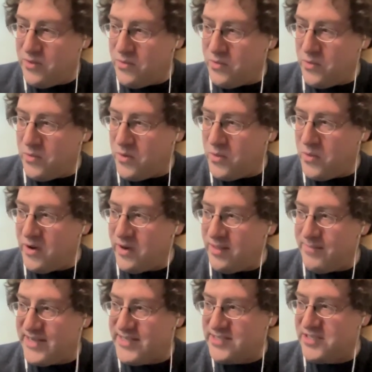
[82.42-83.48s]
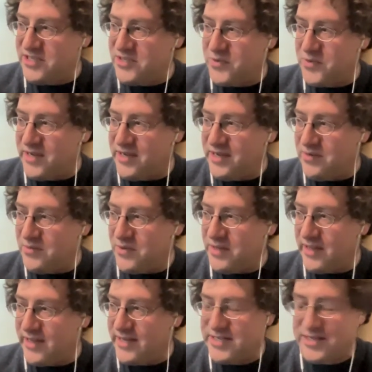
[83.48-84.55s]
one of the messages we
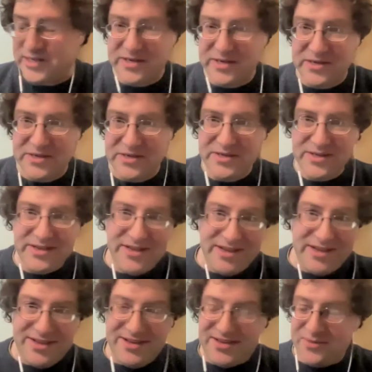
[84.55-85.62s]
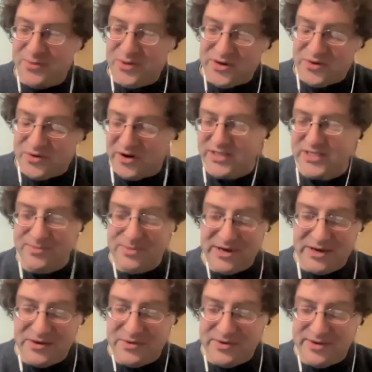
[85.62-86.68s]
like to put across
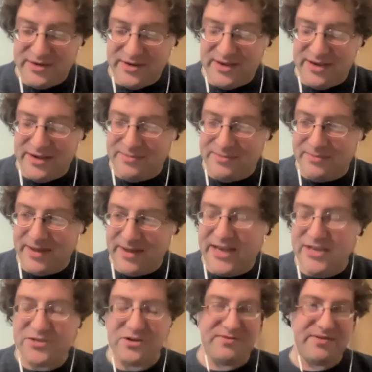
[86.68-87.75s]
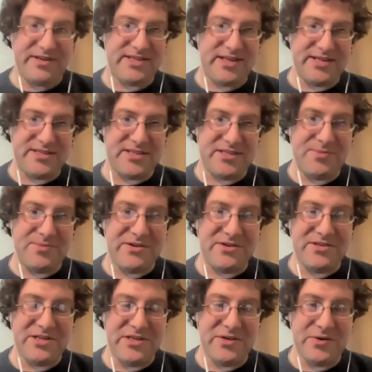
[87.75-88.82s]
about angel investing is it's better
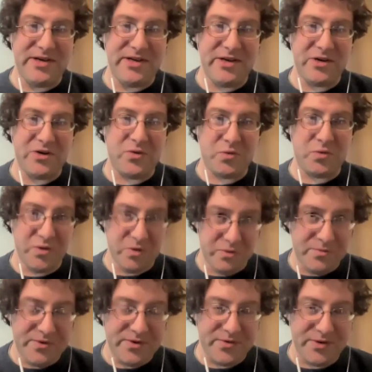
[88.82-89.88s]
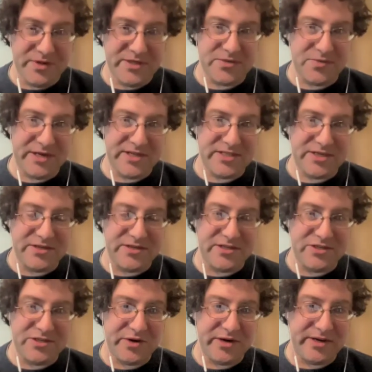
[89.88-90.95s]
to do it in a group, which is why it's good to
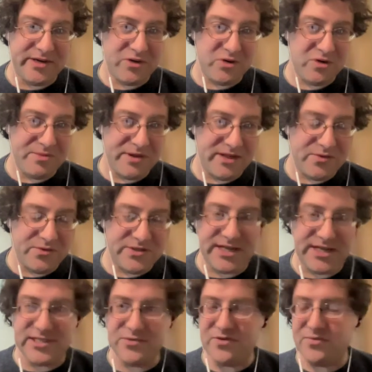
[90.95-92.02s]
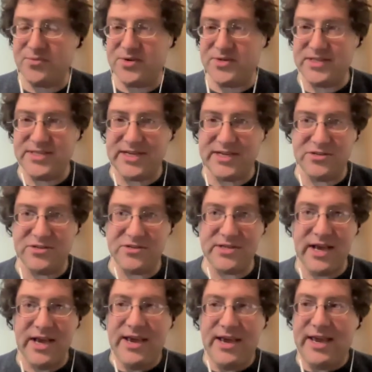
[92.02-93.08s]
join a group like the Wisconsin River Business Angels.
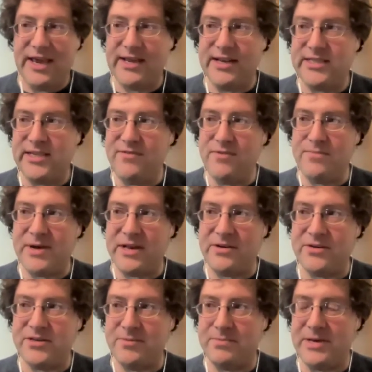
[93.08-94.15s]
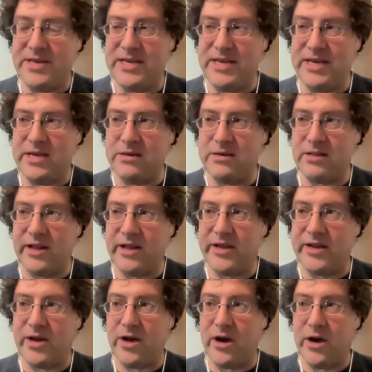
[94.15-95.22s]
And it's even better to be in
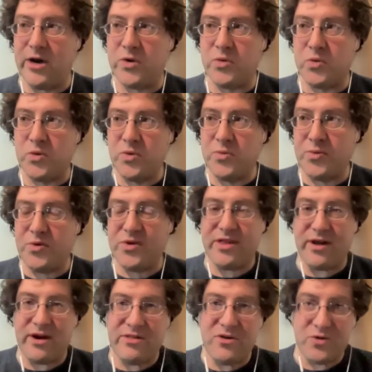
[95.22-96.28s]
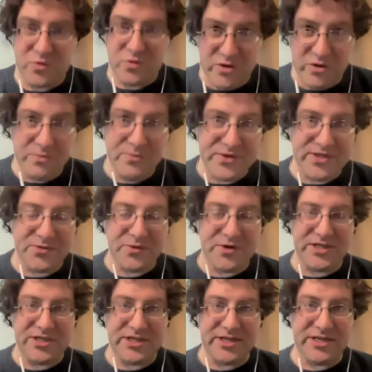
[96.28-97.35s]
like a group with other groups,
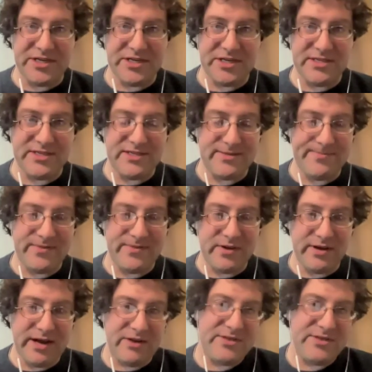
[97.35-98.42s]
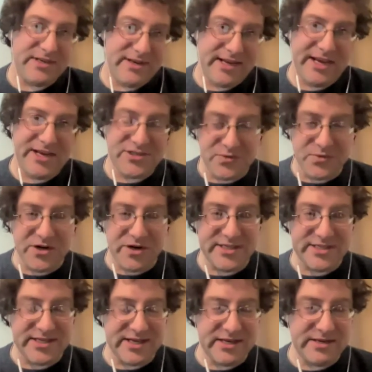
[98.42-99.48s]
which is how syndication
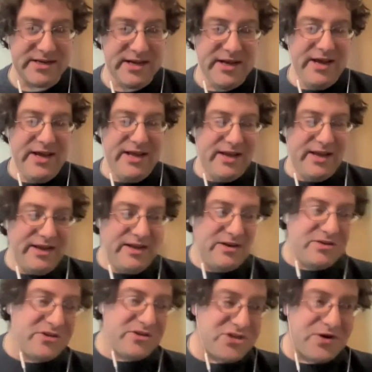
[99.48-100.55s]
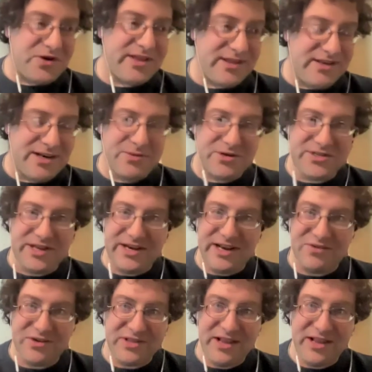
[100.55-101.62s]
works. And there's strength in numbers on
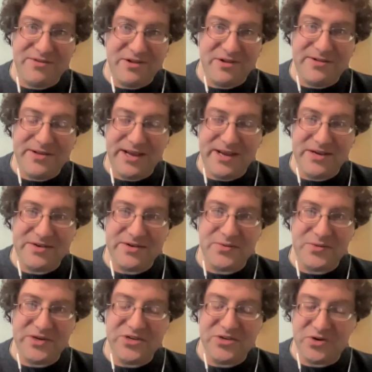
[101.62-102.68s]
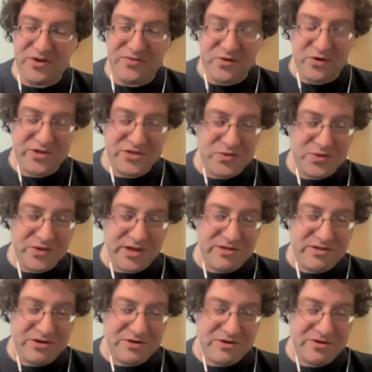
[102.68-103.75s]
every level, and when you join forces with
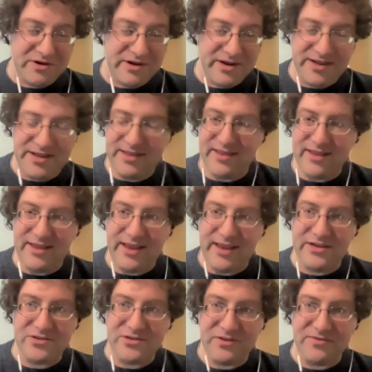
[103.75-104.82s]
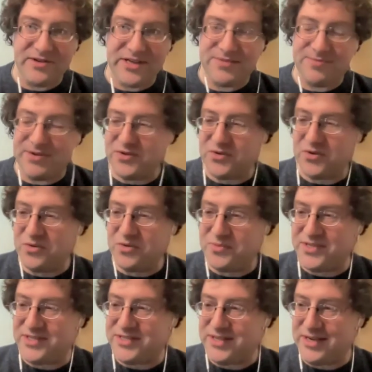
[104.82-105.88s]
other angel investment
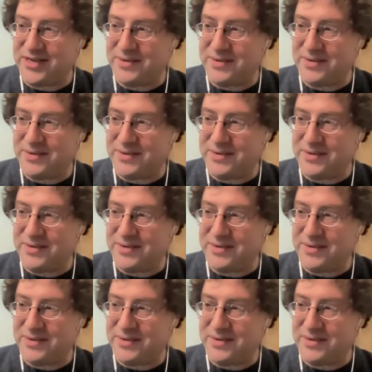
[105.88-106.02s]
groups